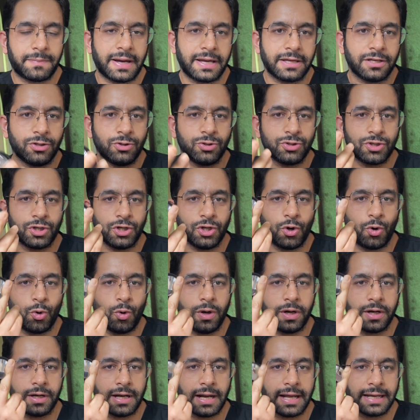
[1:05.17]
I usually
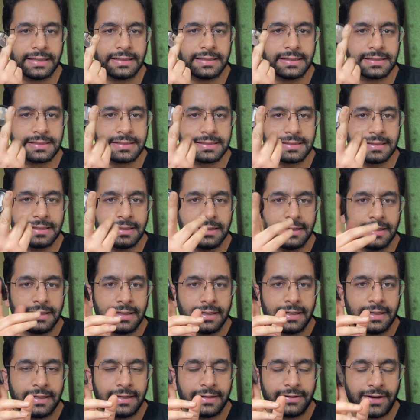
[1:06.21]
hold it like this,
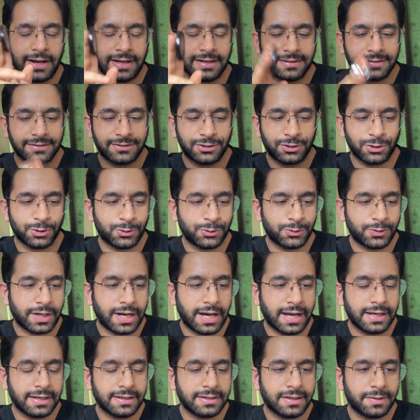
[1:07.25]
right? So
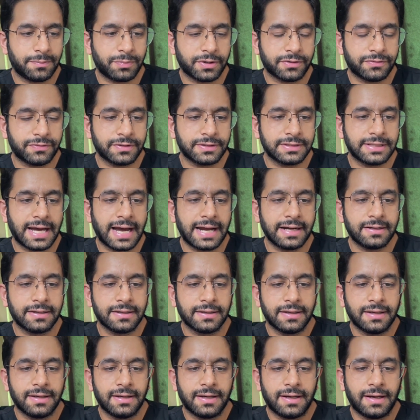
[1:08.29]
I prefer that.
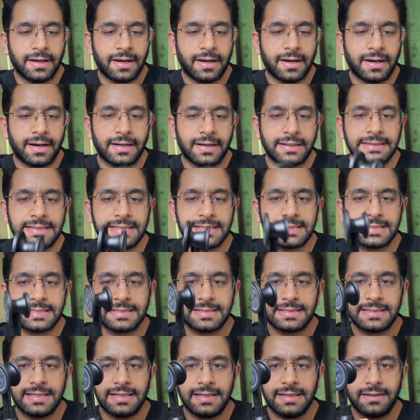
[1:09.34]
This
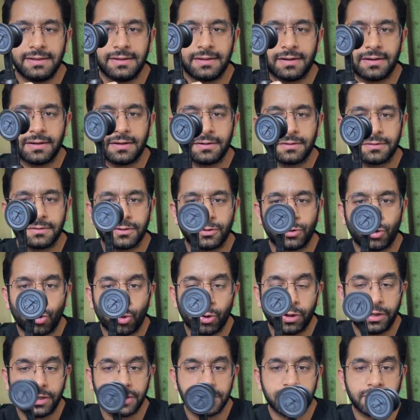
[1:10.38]
is the
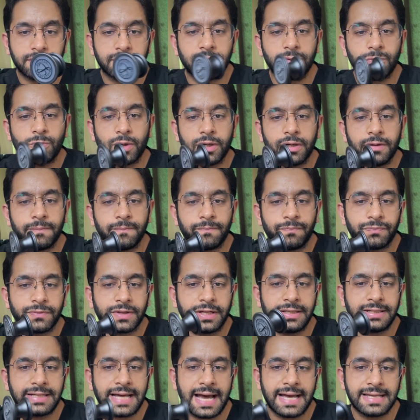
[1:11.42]
Core Digital one.
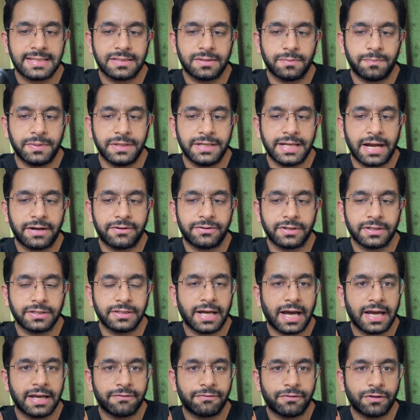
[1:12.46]
It has the pediatric
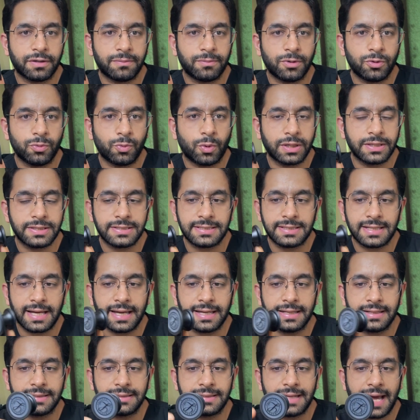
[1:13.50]
diaphragm on one
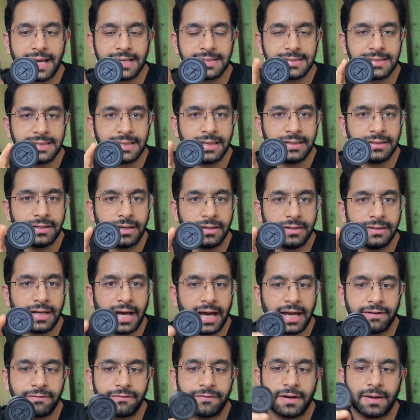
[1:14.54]
side. It has the adult
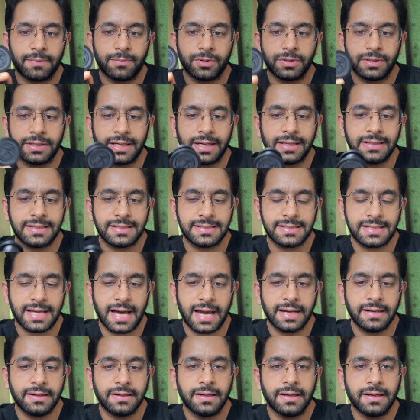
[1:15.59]
diaphragm on the other
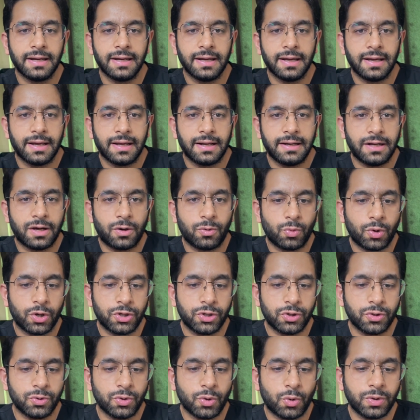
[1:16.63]
side. Now
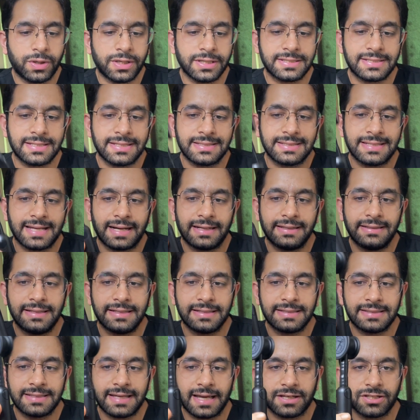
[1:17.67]
what you notice is that
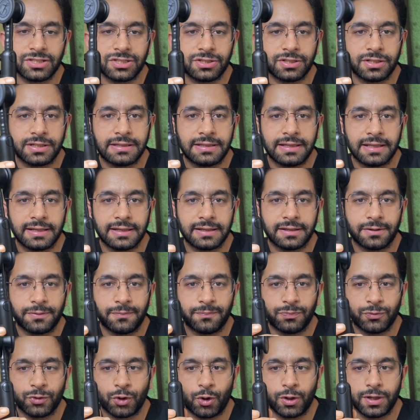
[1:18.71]
this extra thing
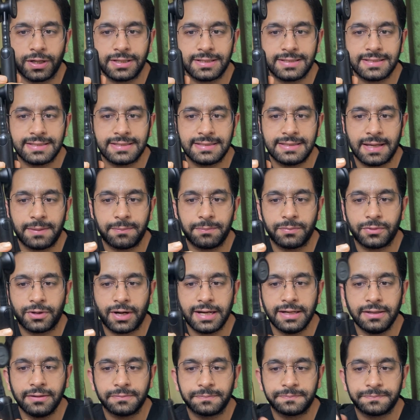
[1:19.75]
on its stem,
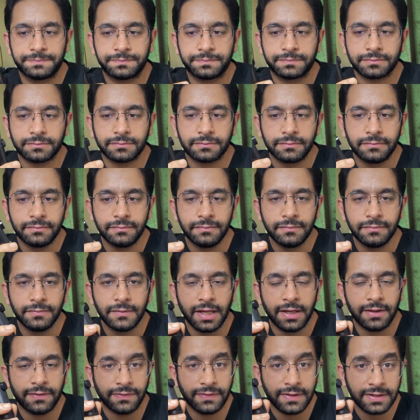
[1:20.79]
right?
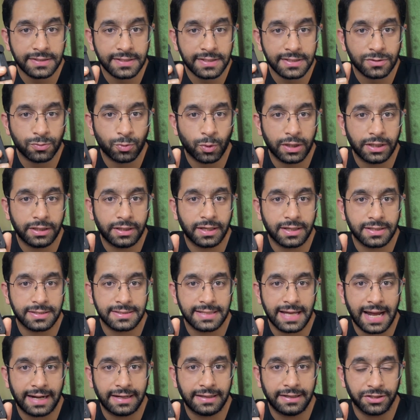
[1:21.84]
This is what does
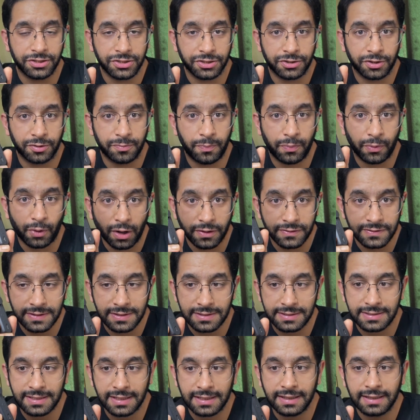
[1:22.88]
that digital
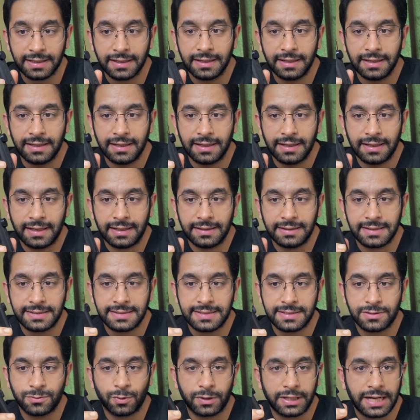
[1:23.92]
processing. This
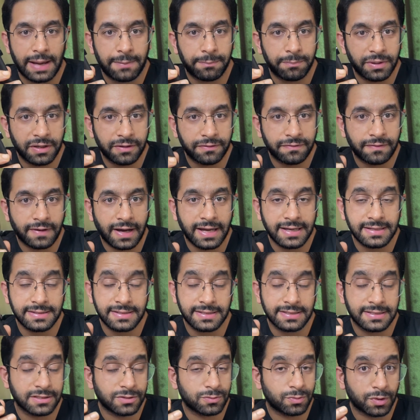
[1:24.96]
is what amplifies,
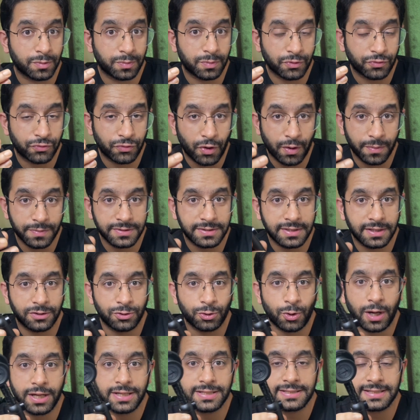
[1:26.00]
this is what performs that
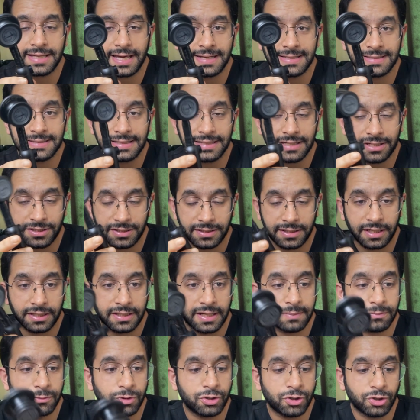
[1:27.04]
noise cancellation that
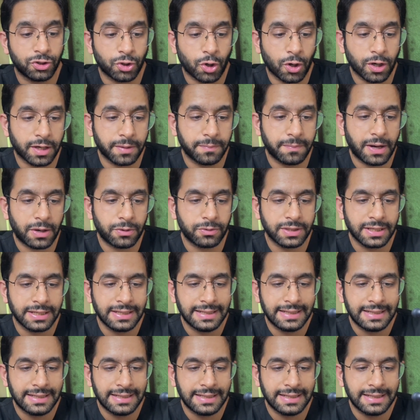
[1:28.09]
I'm going to talk about.